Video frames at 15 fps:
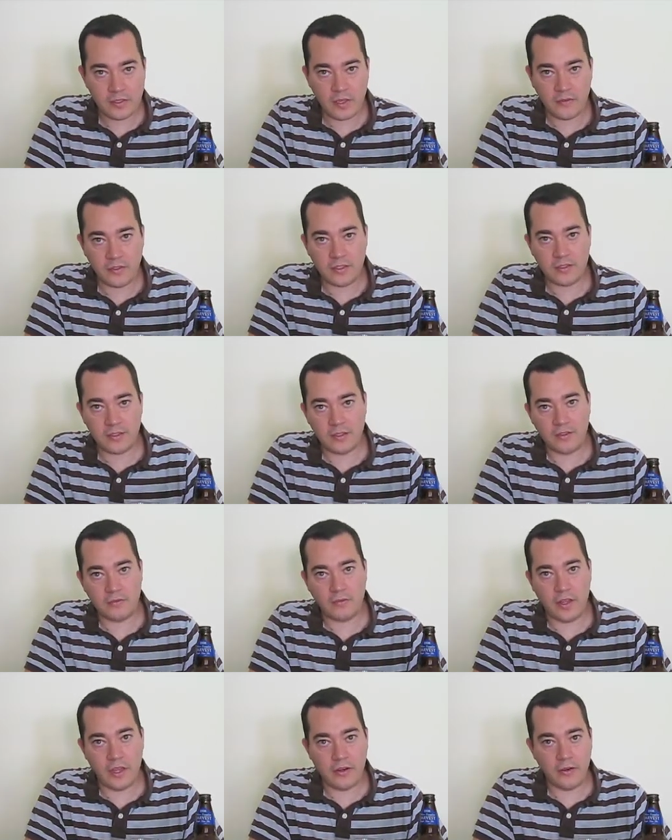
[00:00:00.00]
Obviously they're
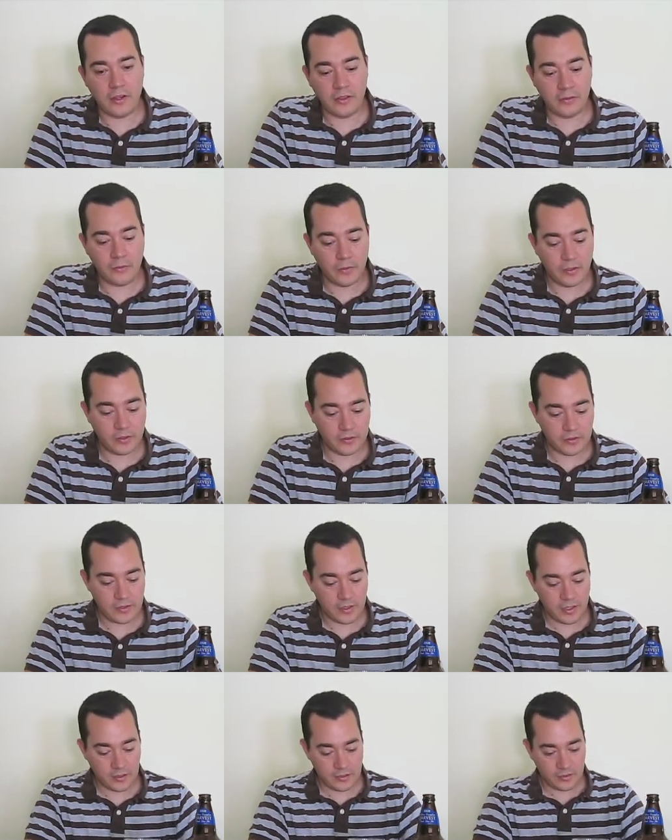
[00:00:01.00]
flying around the world and
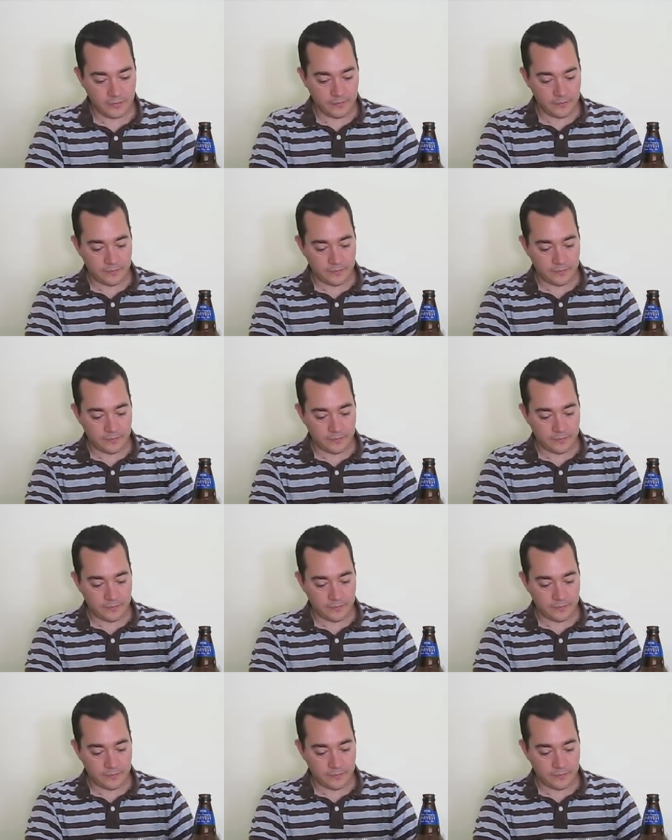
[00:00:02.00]
such.